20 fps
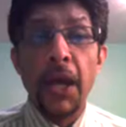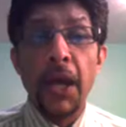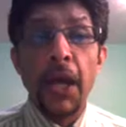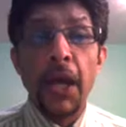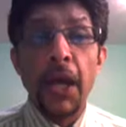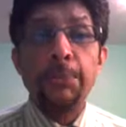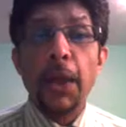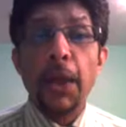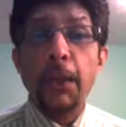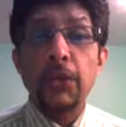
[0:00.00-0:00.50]

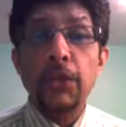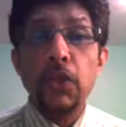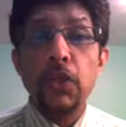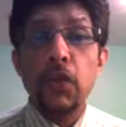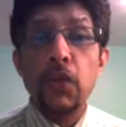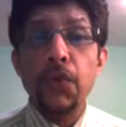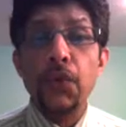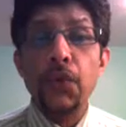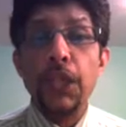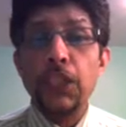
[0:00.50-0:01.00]
and
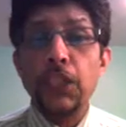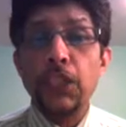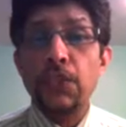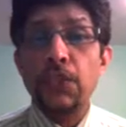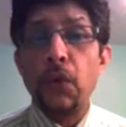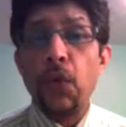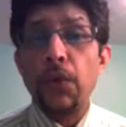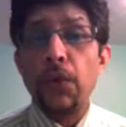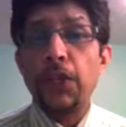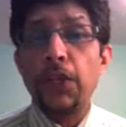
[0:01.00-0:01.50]
Mahmudullah reached
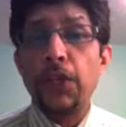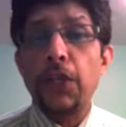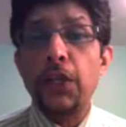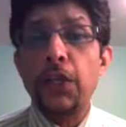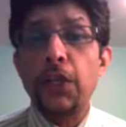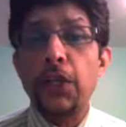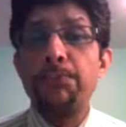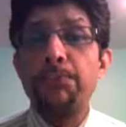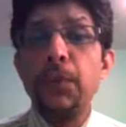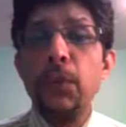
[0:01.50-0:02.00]
for it
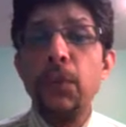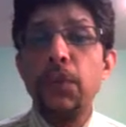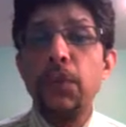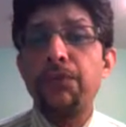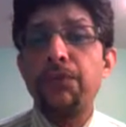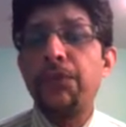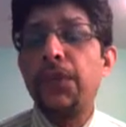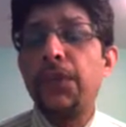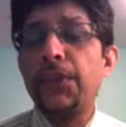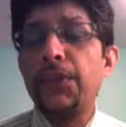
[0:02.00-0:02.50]
and
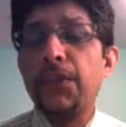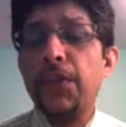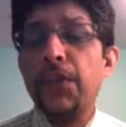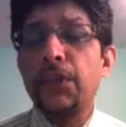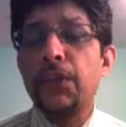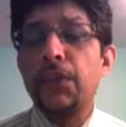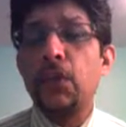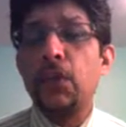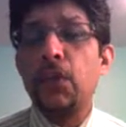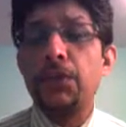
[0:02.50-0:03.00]
beautifully drilled
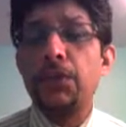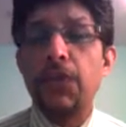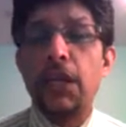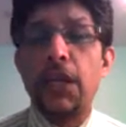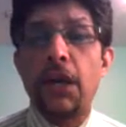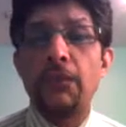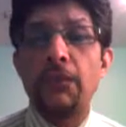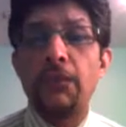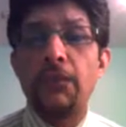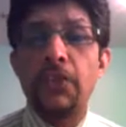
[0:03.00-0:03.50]
it over the
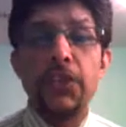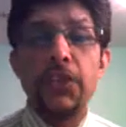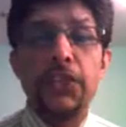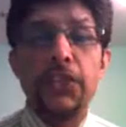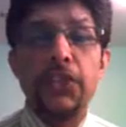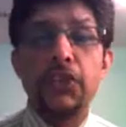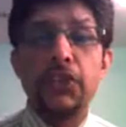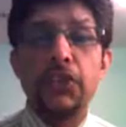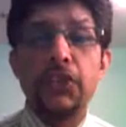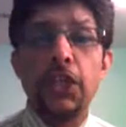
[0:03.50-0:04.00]
cover
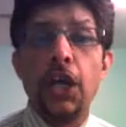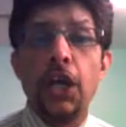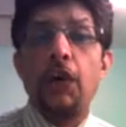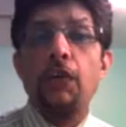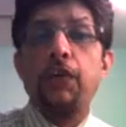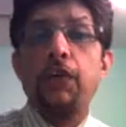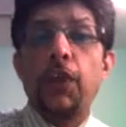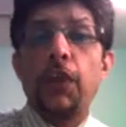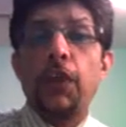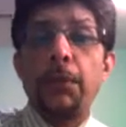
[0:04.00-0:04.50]
region
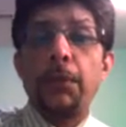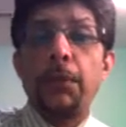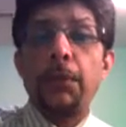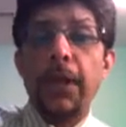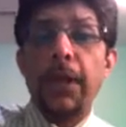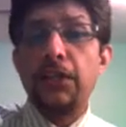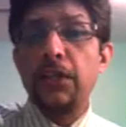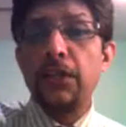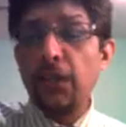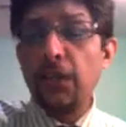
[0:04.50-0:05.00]
for a
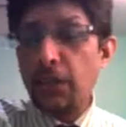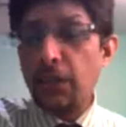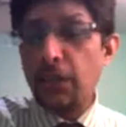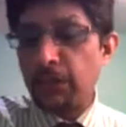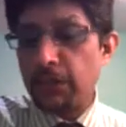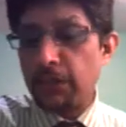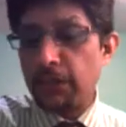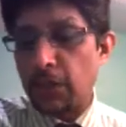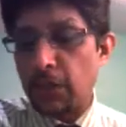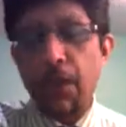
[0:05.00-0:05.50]

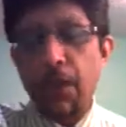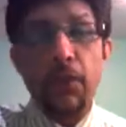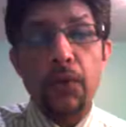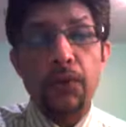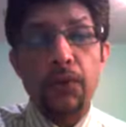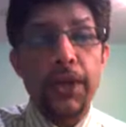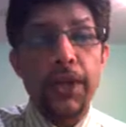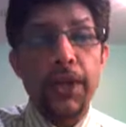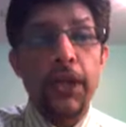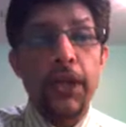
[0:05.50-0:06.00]
magnificent
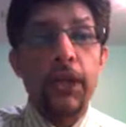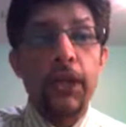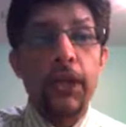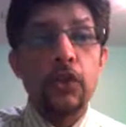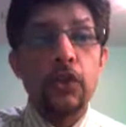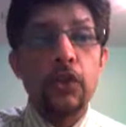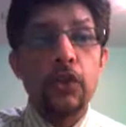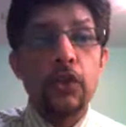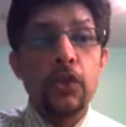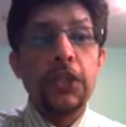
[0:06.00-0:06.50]
boundary to
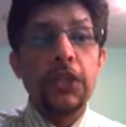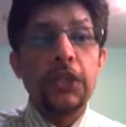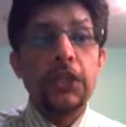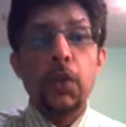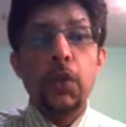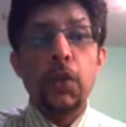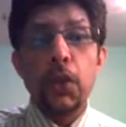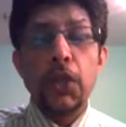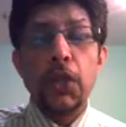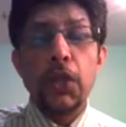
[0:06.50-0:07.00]
bring the
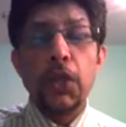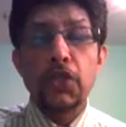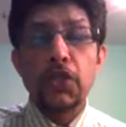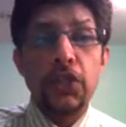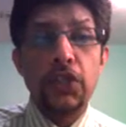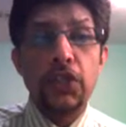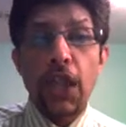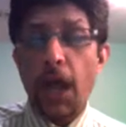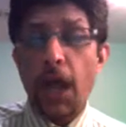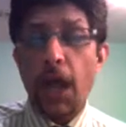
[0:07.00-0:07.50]

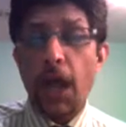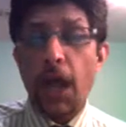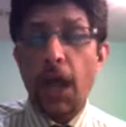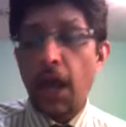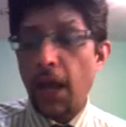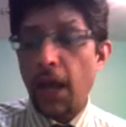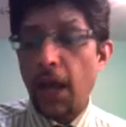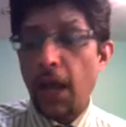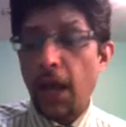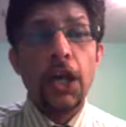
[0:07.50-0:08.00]
equation down
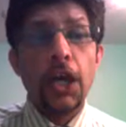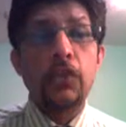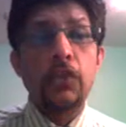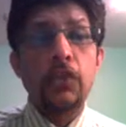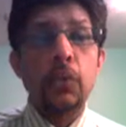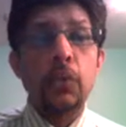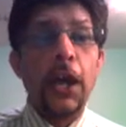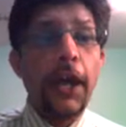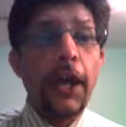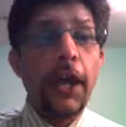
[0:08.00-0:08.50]

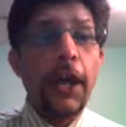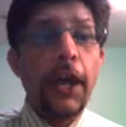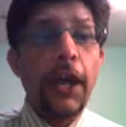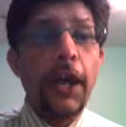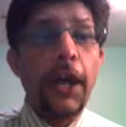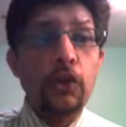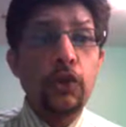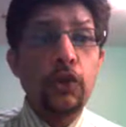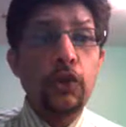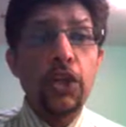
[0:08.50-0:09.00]
to 8
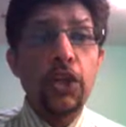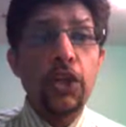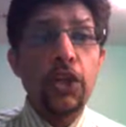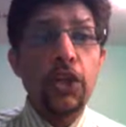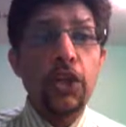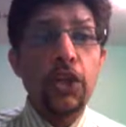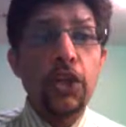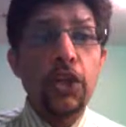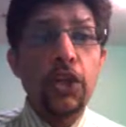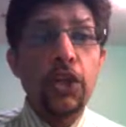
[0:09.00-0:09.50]
off 3
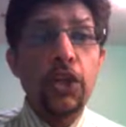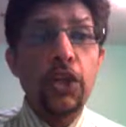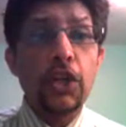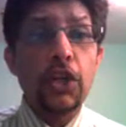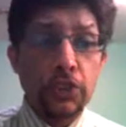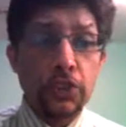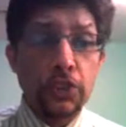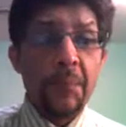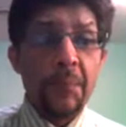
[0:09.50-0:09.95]
balls.